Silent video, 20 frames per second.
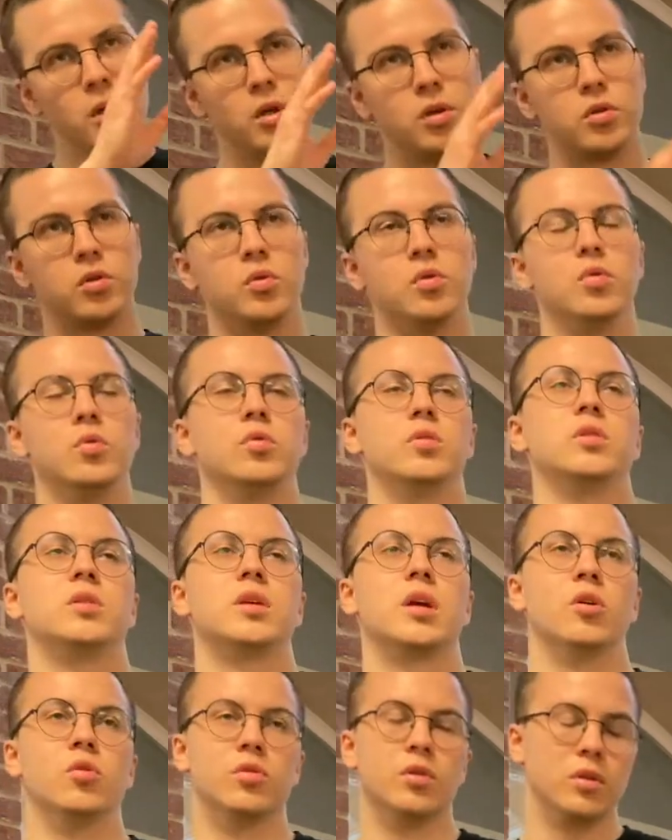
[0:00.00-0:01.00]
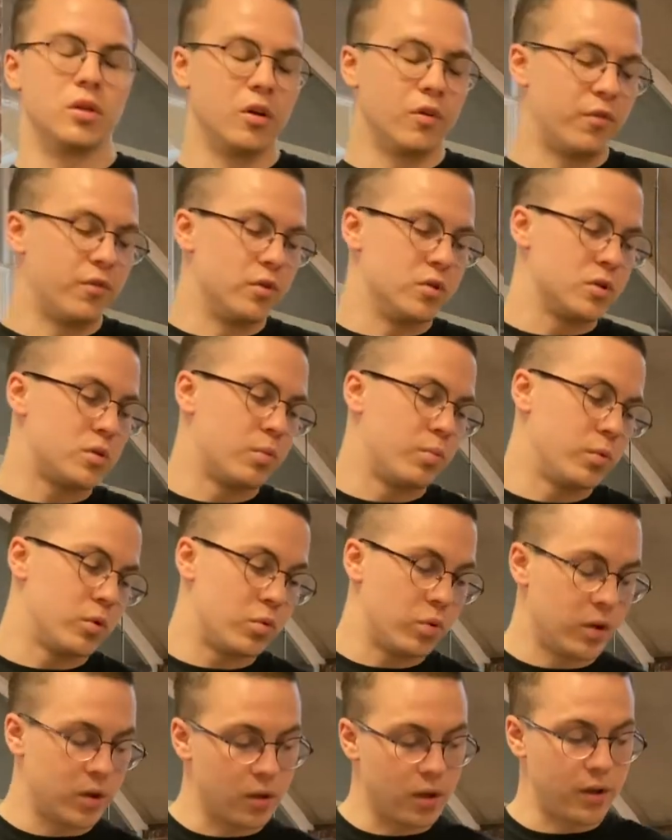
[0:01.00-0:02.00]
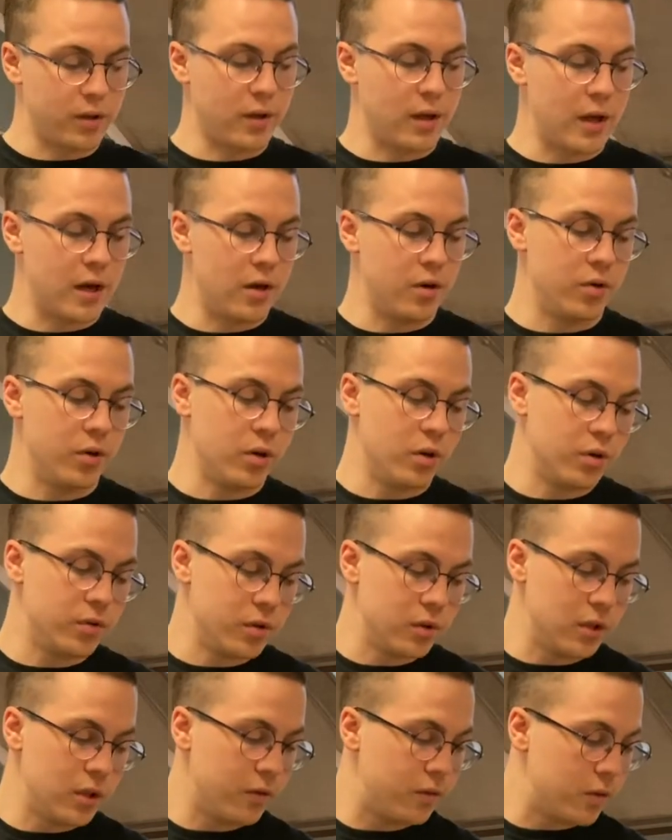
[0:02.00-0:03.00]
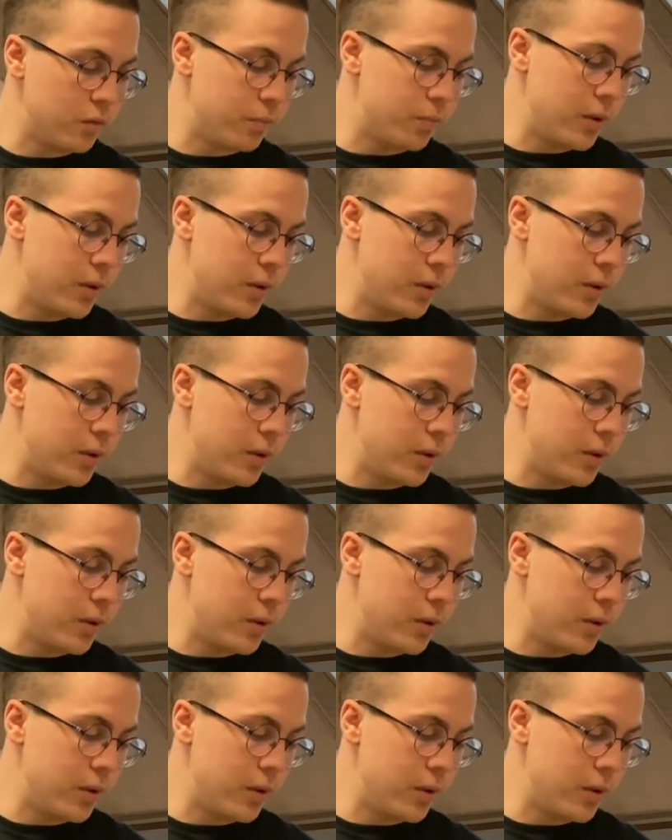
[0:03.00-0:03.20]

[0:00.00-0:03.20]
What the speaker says: to tell the difference between the area underneath the